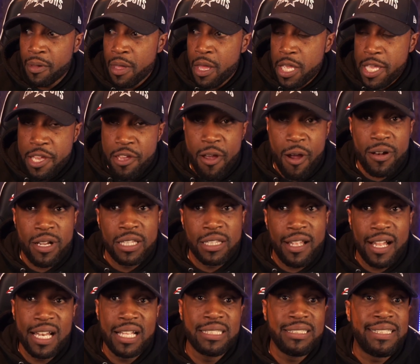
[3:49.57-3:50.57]
you heard a
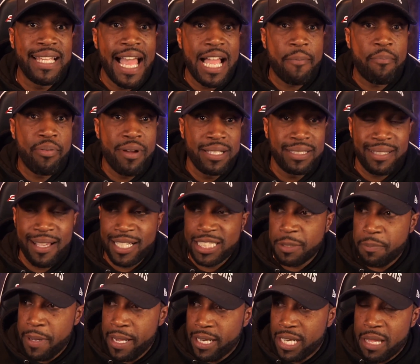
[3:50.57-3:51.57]
lot of Dak Prescott
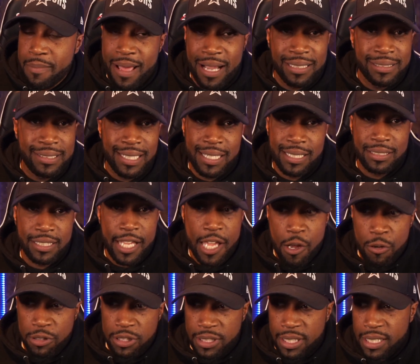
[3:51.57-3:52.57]
speaking about Dennis
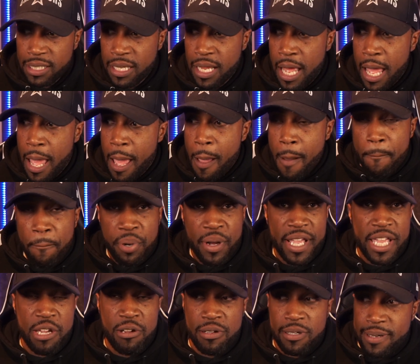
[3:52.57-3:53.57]
Houston, but
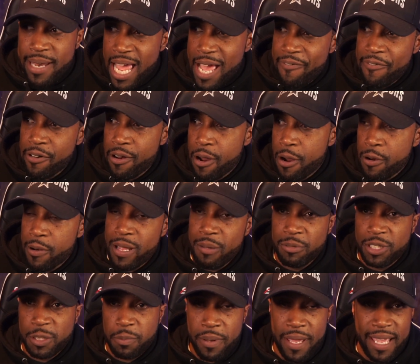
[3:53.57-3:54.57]
you never heard him
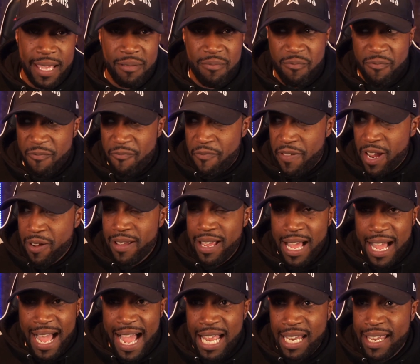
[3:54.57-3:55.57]
speak very
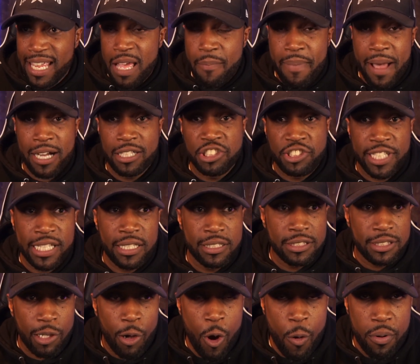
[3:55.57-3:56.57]
highly about Jalen
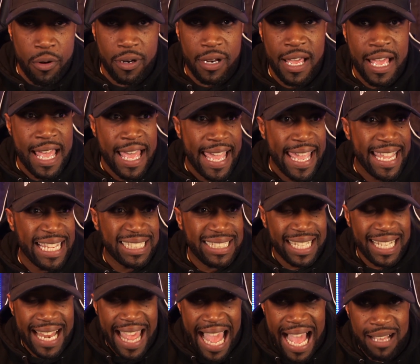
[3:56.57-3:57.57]
Tolbert. He did
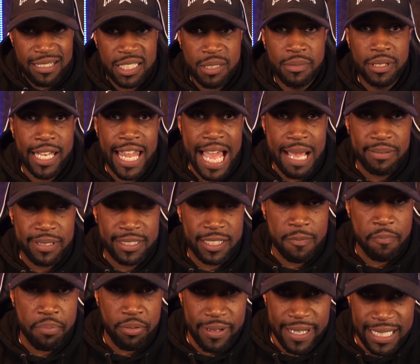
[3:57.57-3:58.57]
have some lapses in
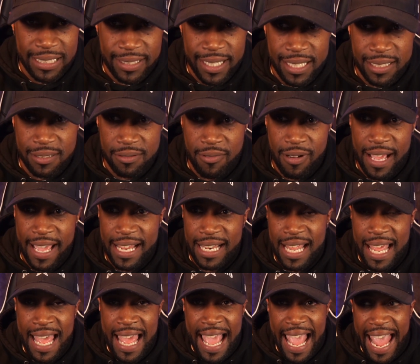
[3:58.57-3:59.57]
preseason, right?
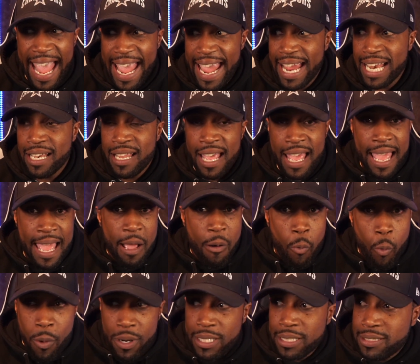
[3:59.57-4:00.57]
And
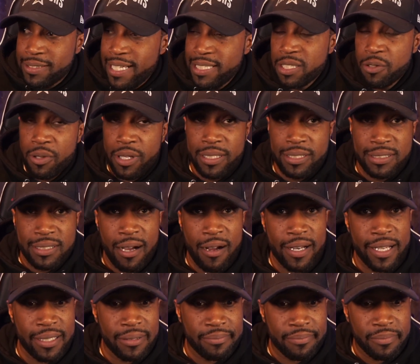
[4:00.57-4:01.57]
when the season really
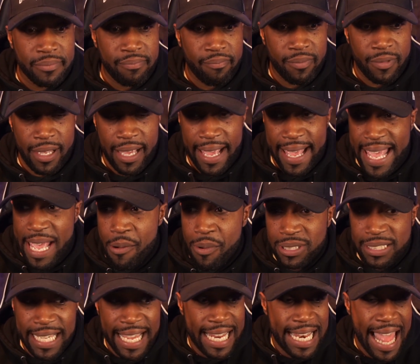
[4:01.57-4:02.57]
started, he was
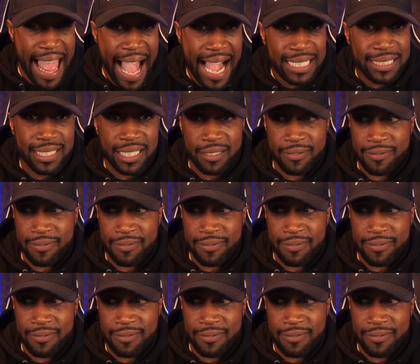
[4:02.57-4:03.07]
inactive,